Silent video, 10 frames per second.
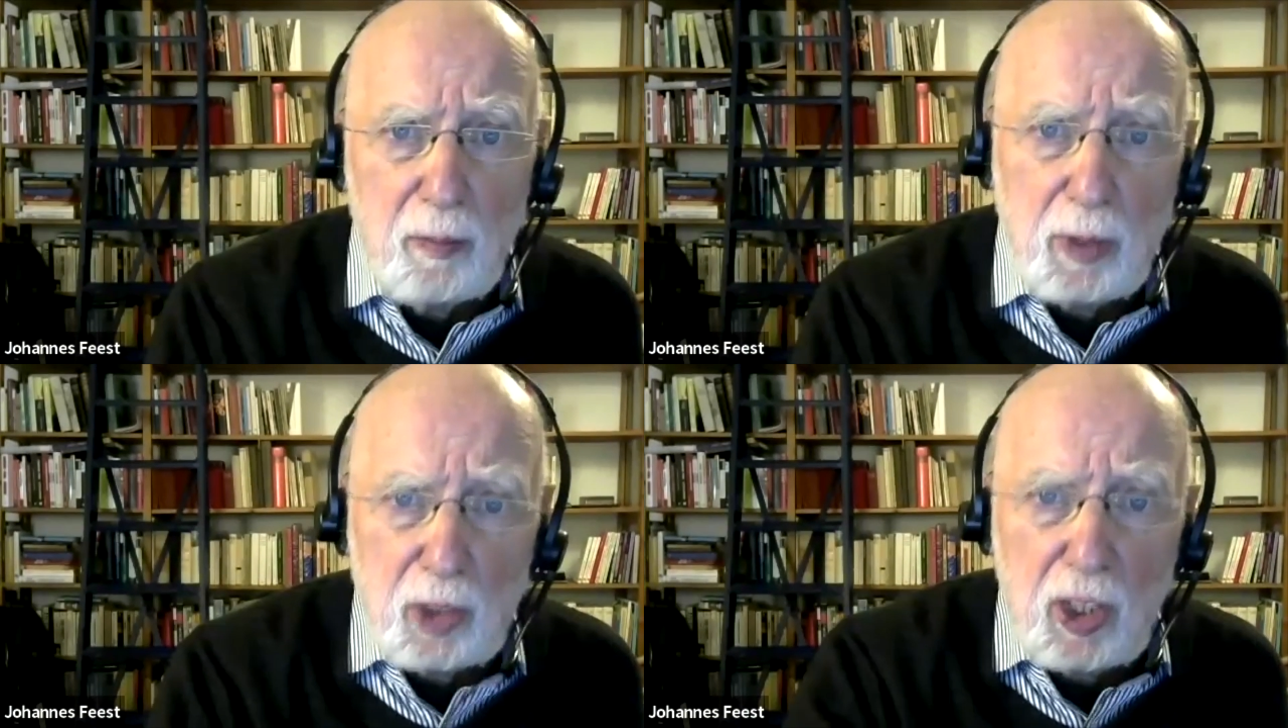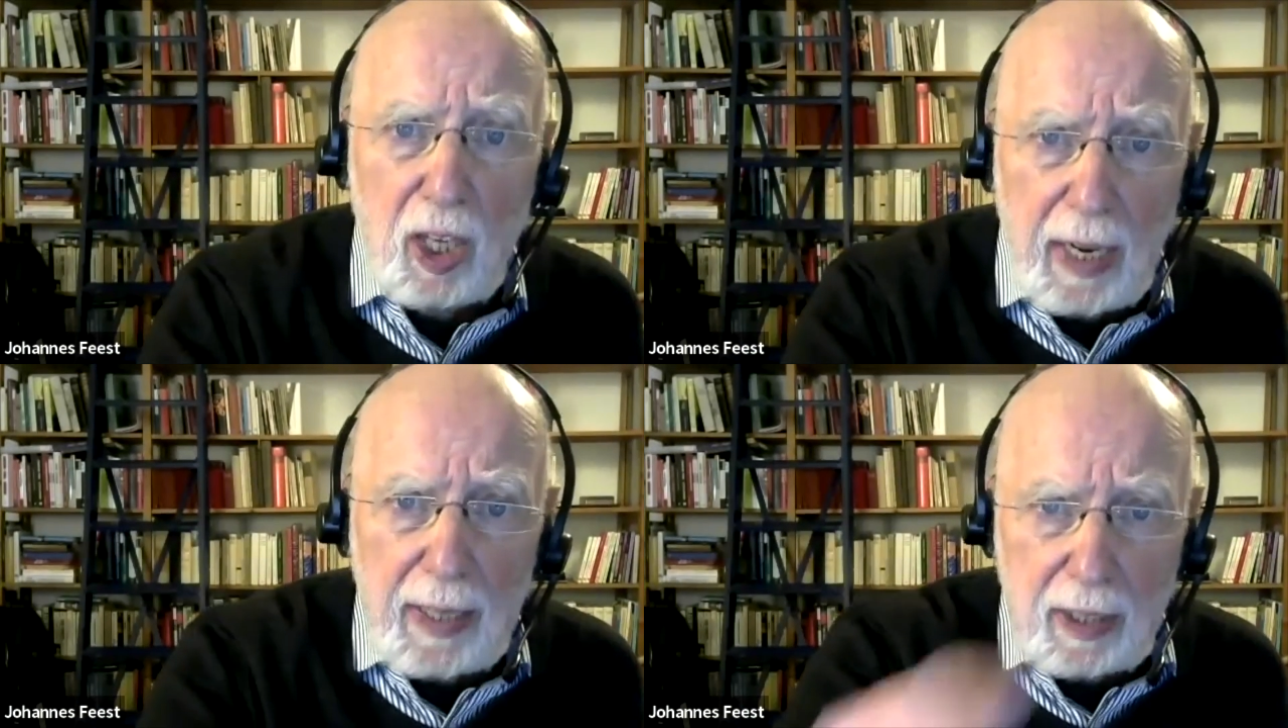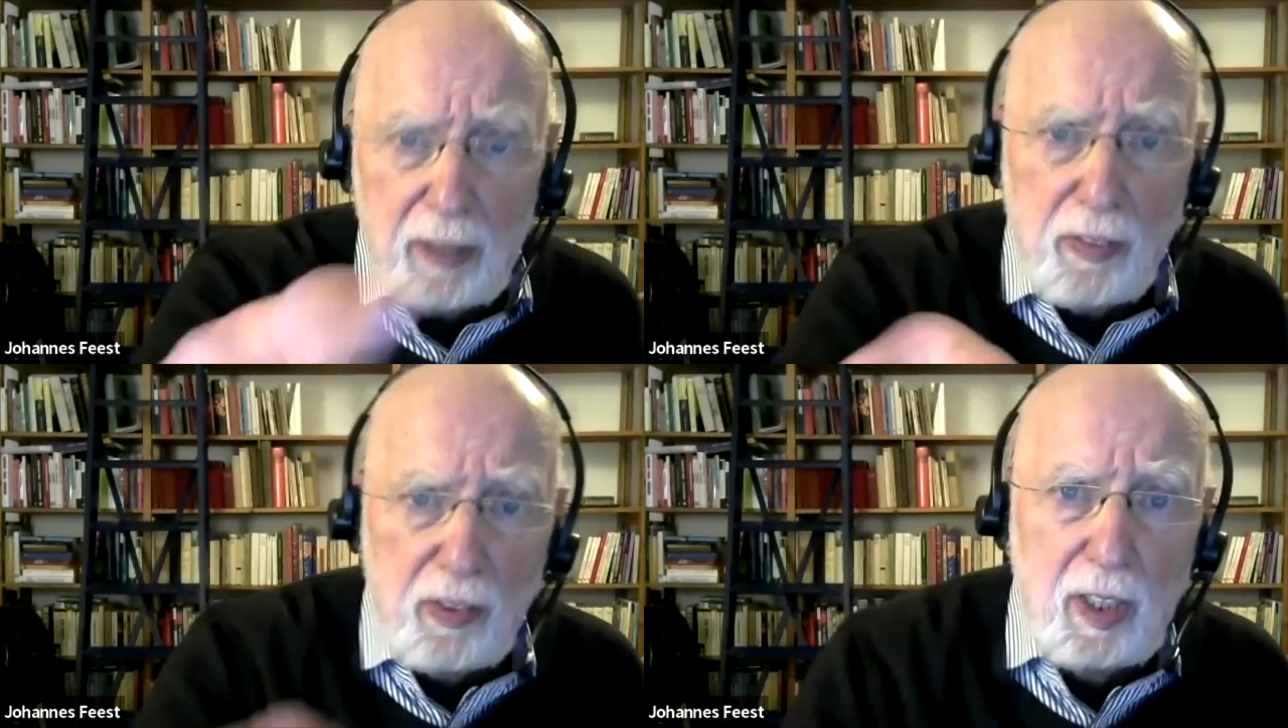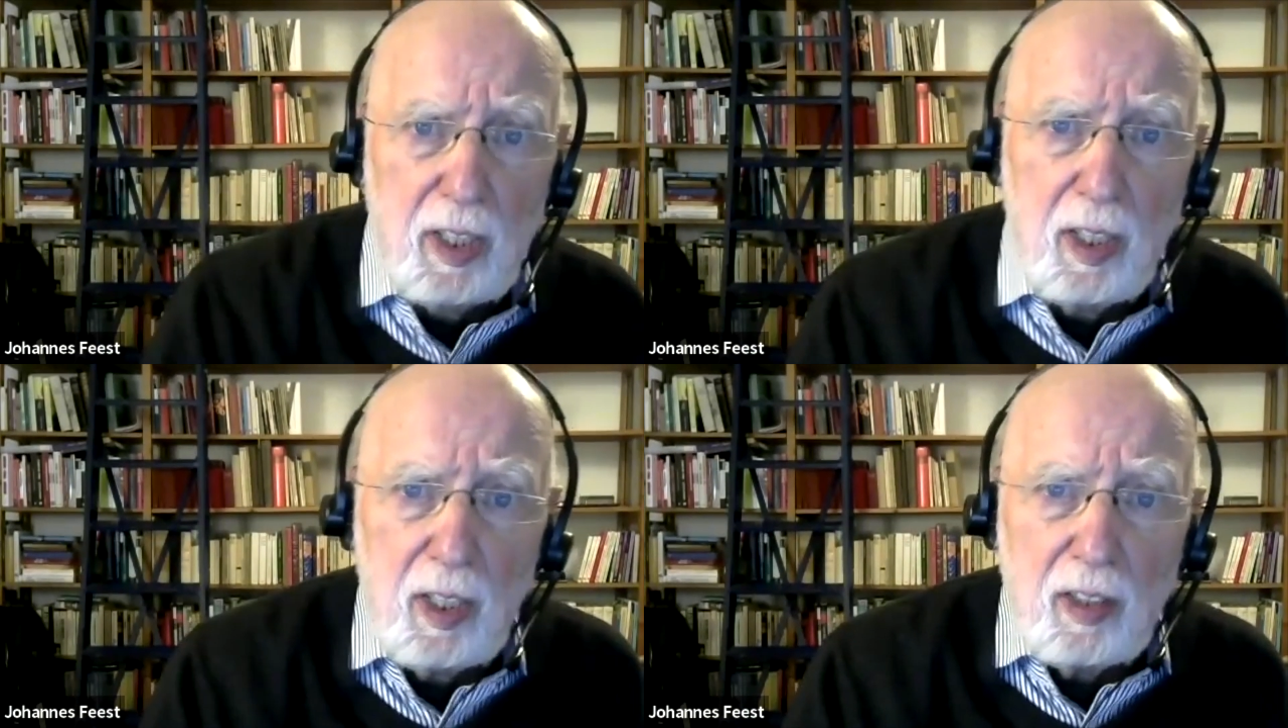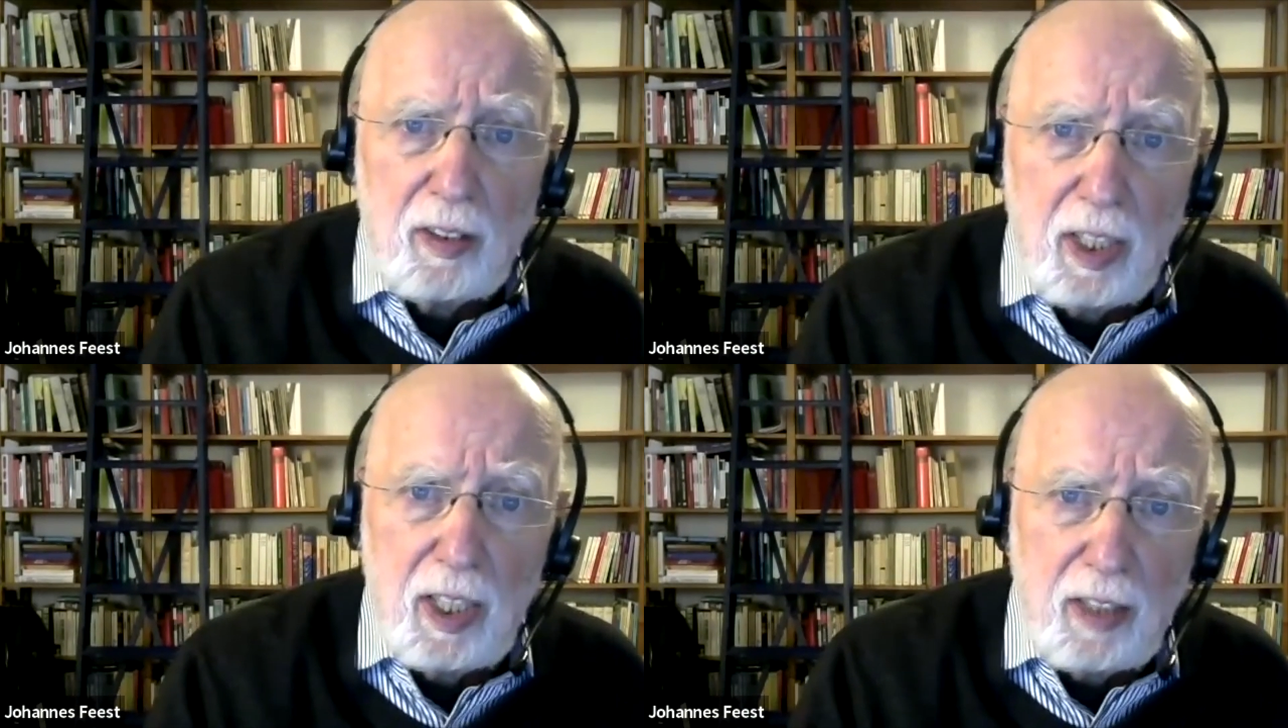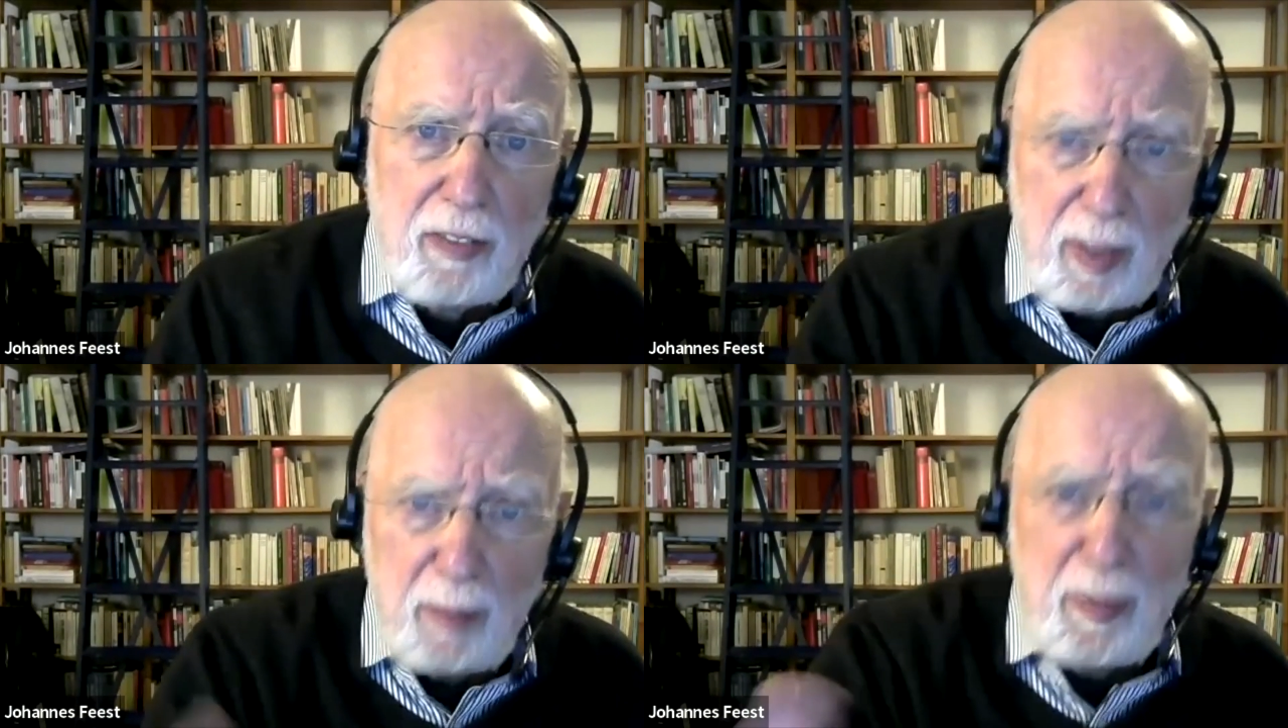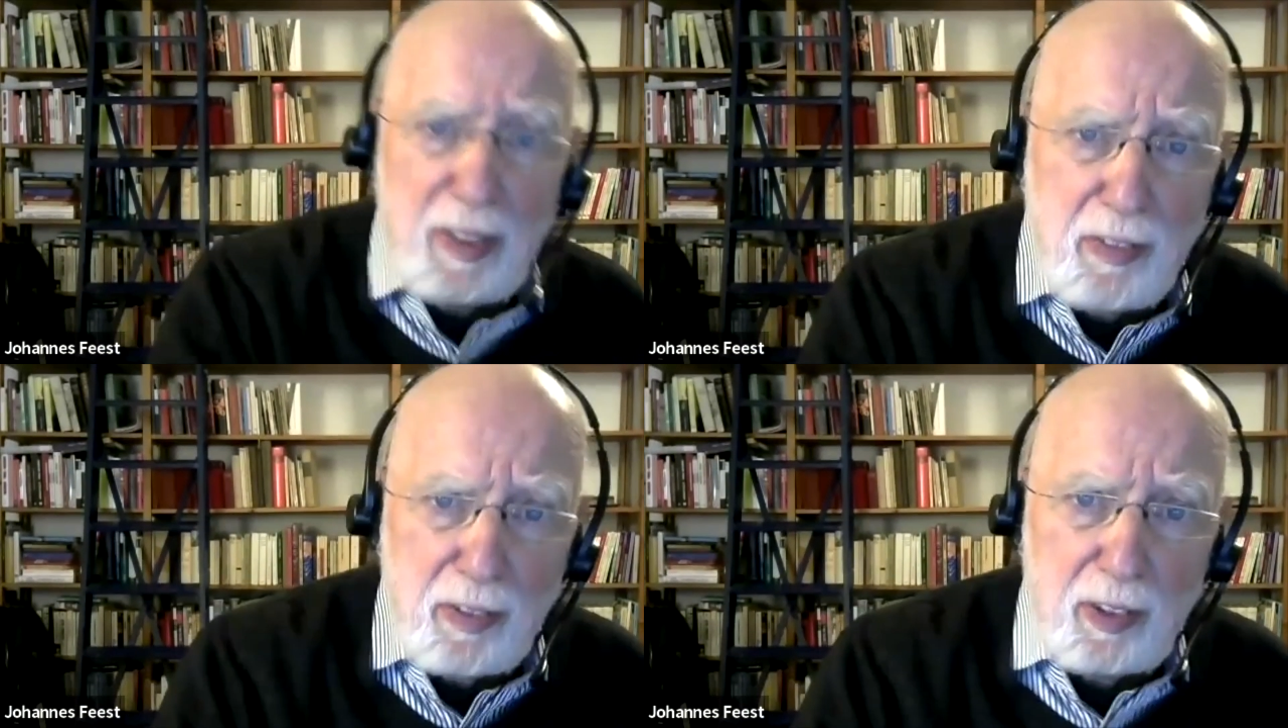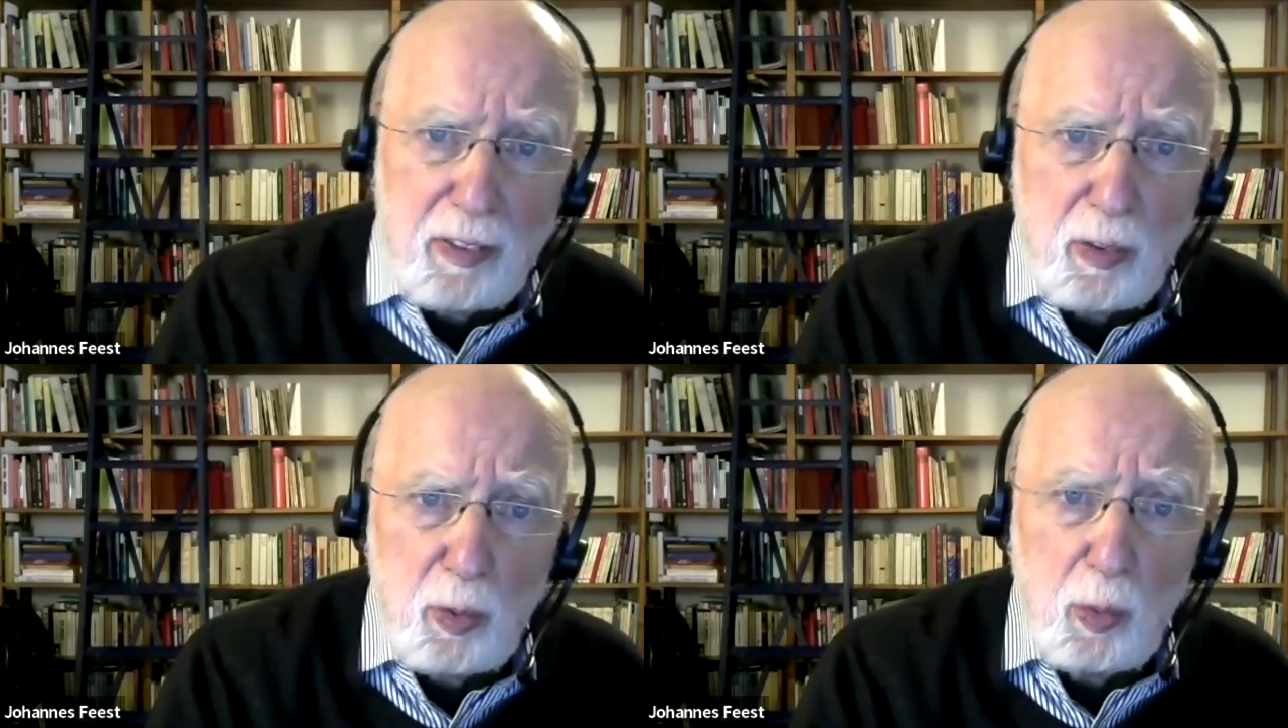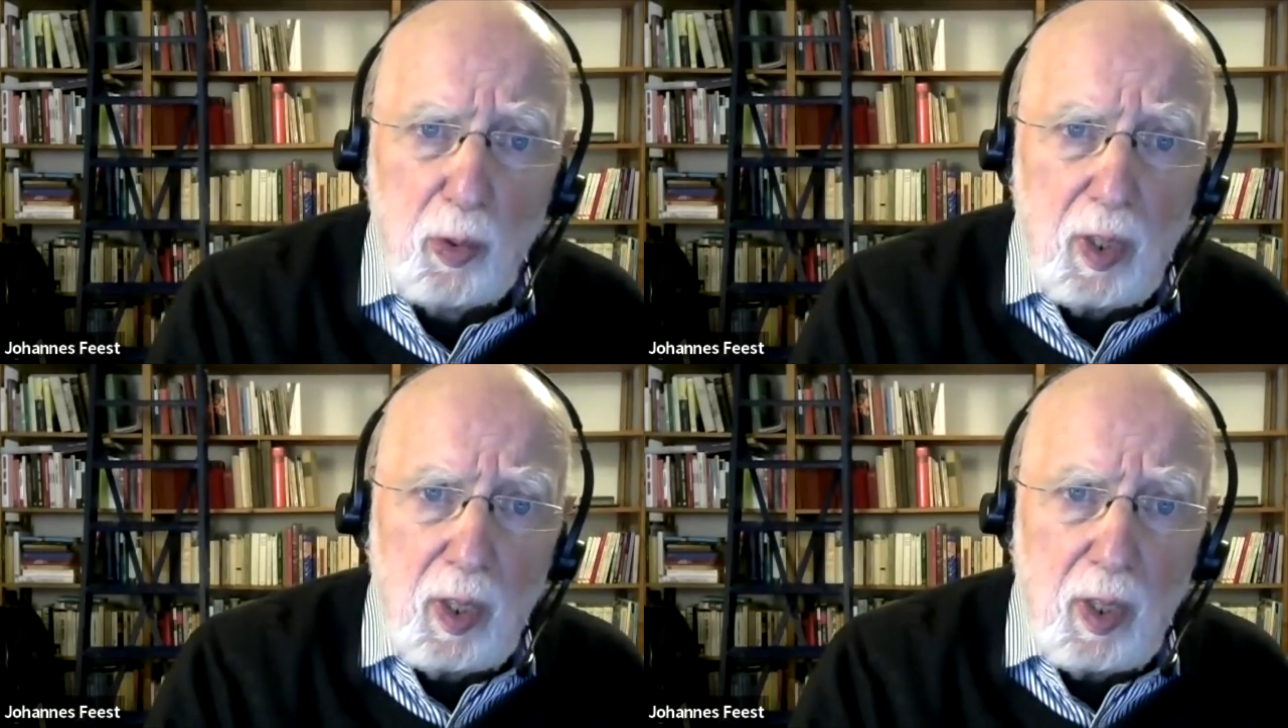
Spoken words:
which I can see there are some answers to.